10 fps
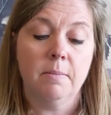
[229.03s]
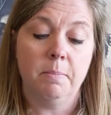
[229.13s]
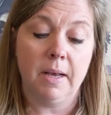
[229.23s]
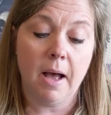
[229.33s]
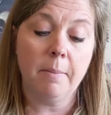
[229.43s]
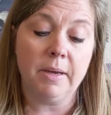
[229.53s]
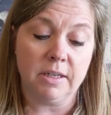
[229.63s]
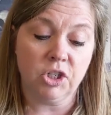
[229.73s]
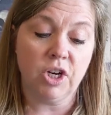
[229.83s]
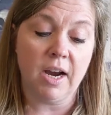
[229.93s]
becoming a
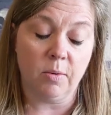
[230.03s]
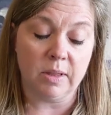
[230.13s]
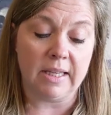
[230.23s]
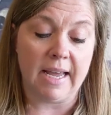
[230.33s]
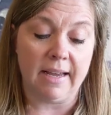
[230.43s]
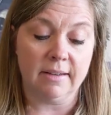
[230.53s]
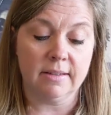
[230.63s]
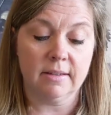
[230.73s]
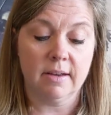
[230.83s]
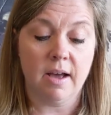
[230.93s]
chair with legs.